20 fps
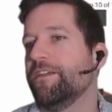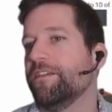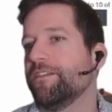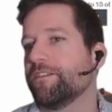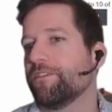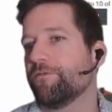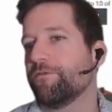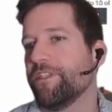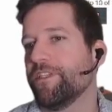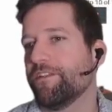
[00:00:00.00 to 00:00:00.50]

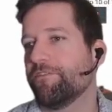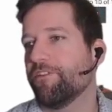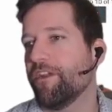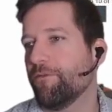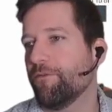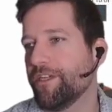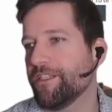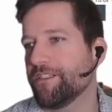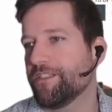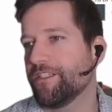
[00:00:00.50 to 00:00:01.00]
So really
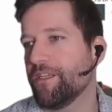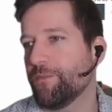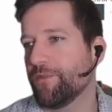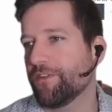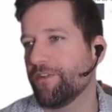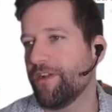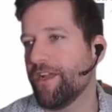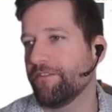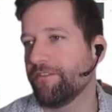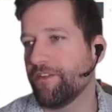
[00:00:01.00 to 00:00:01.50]
great ways to keep
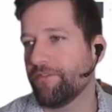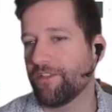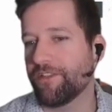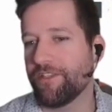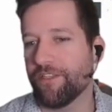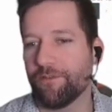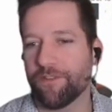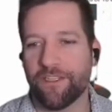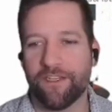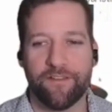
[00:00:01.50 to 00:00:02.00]
track of
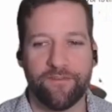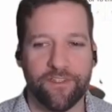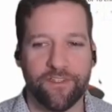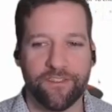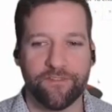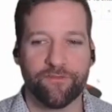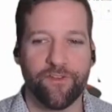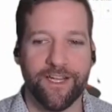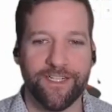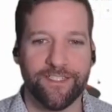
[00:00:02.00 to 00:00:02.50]
everything without having
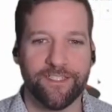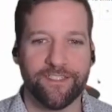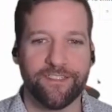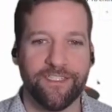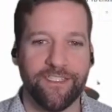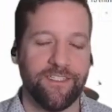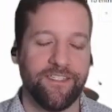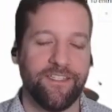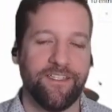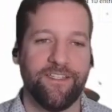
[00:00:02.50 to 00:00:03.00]
to
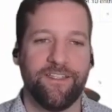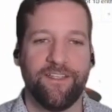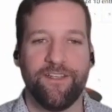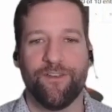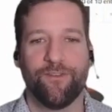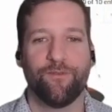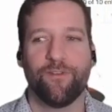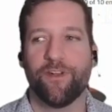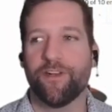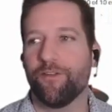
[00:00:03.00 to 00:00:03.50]
frantically
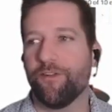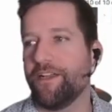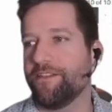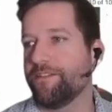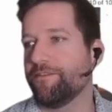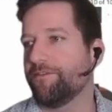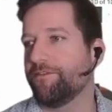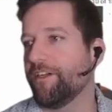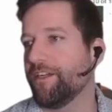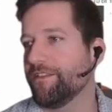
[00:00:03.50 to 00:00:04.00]
run around
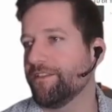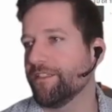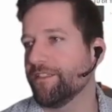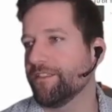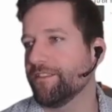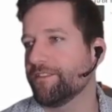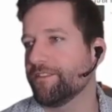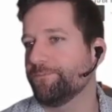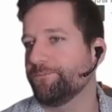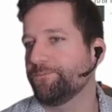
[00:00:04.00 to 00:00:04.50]
and find
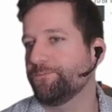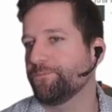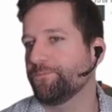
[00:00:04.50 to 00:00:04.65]
things.